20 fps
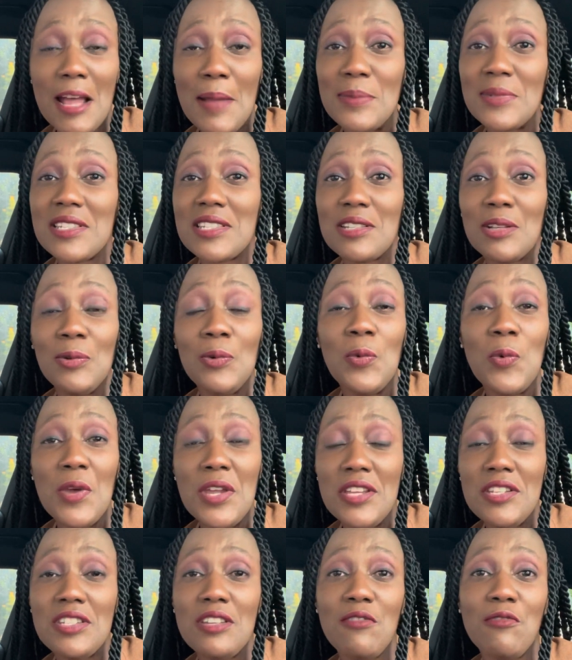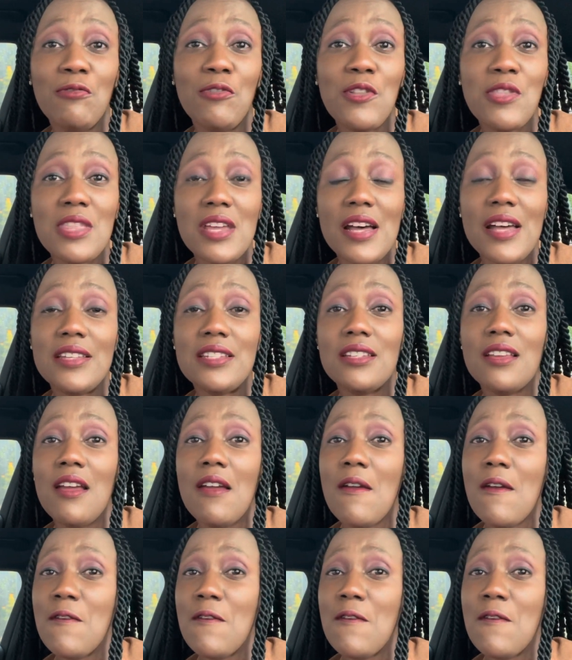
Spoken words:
I'm still waiting for that